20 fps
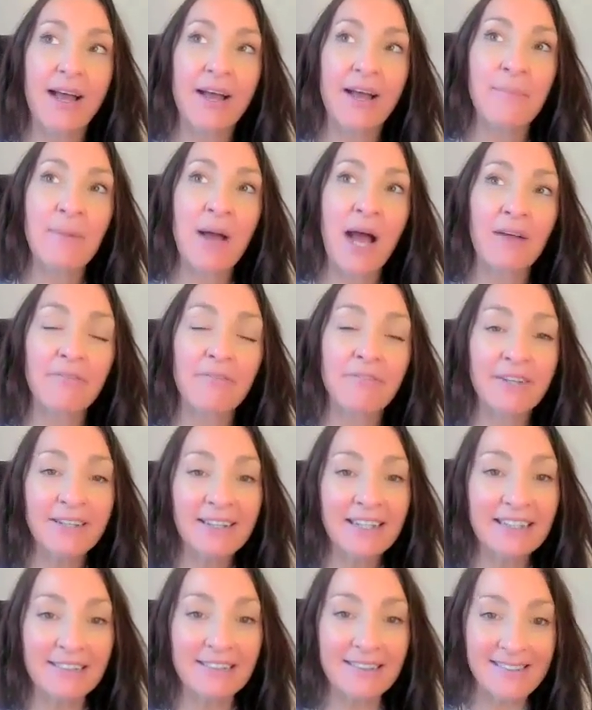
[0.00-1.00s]
I
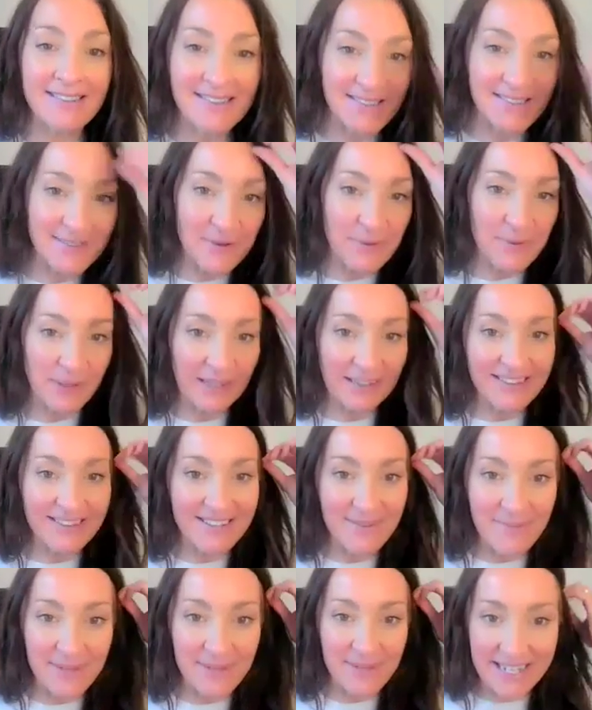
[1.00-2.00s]
feel like this is going
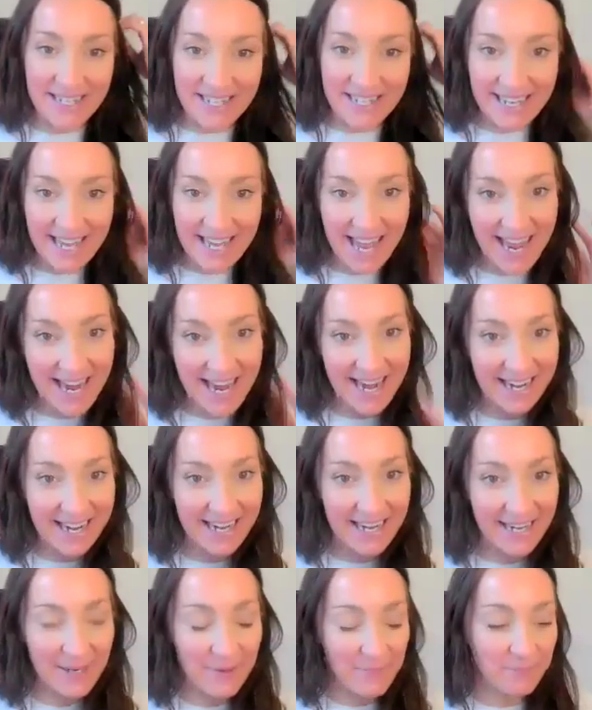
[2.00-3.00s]
to be
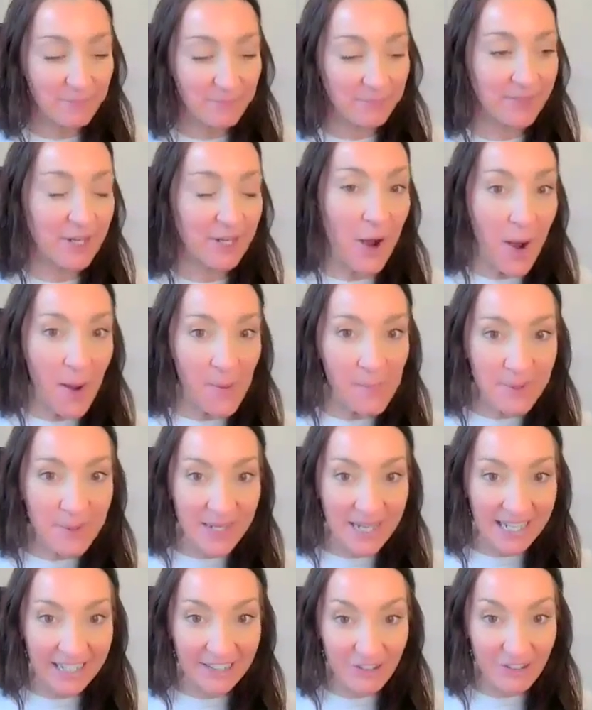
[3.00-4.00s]
a
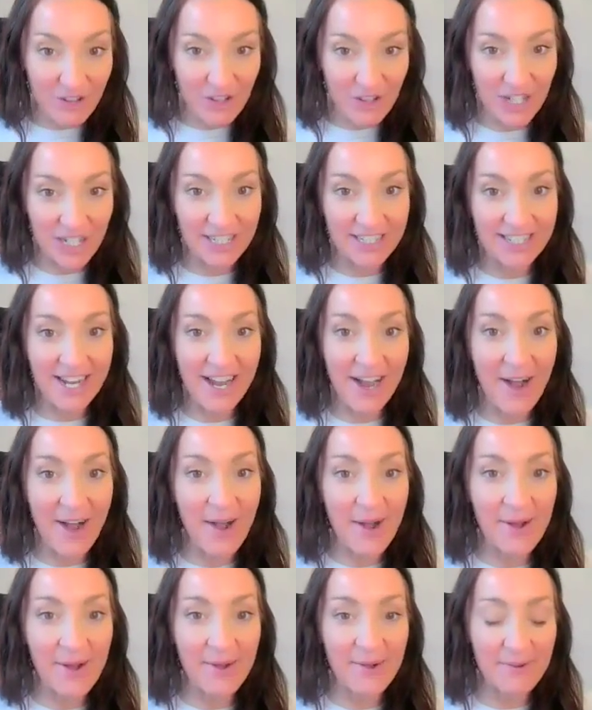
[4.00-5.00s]
combination
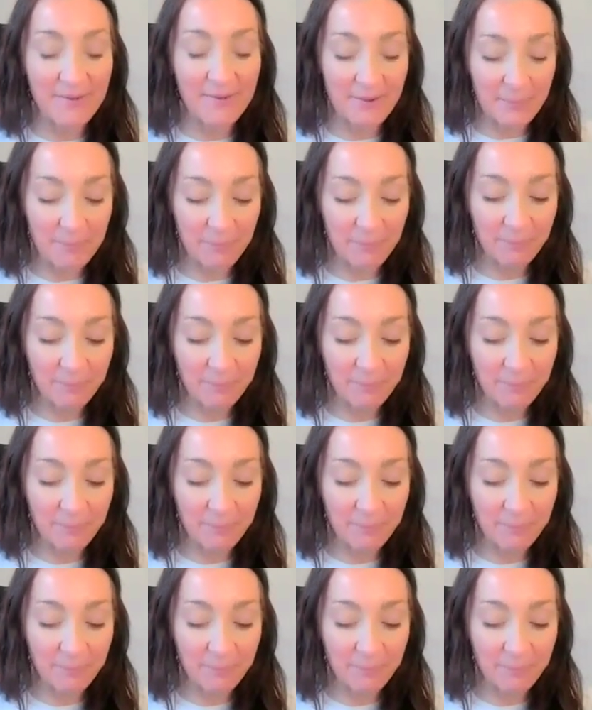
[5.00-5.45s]
of,